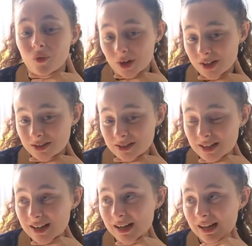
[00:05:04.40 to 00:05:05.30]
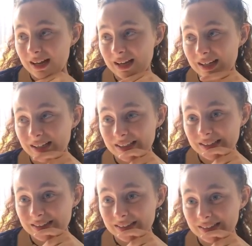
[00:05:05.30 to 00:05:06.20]
of August,
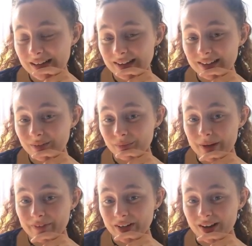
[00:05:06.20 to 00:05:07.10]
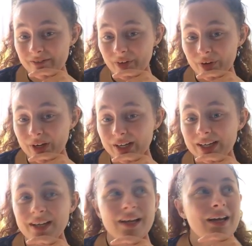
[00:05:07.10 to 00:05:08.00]
and yeah, this was my first time voting.
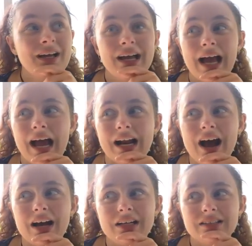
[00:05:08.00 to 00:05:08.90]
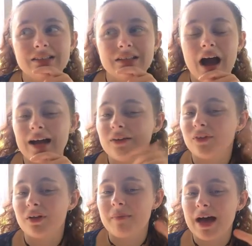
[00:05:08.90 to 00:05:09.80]
And I get
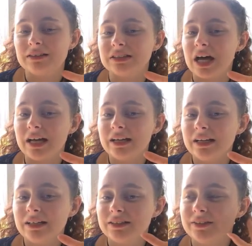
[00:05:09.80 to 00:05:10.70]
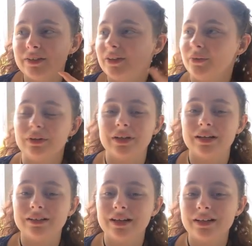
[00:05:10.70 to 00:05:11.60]
really bad anxiety doing
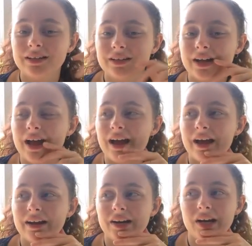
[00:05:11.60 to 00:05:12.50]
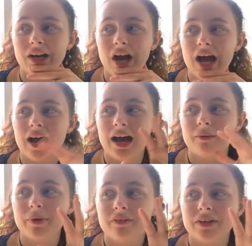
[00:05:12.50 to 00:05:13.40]
certain things, and I had
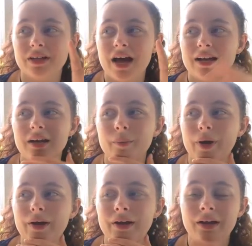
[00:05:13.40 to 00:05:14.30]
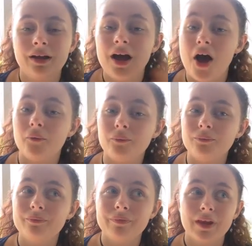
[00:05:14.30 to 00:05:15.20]
a bit of anxiety, but
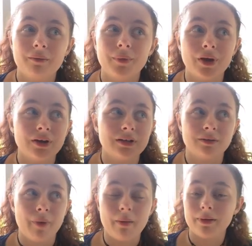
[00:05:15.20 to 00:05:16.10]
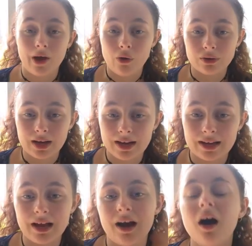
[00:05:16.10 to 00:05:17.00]
because it's public
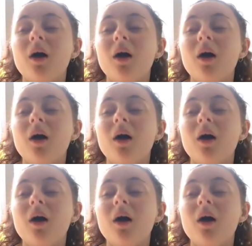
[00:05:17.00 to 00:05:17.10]
holiday,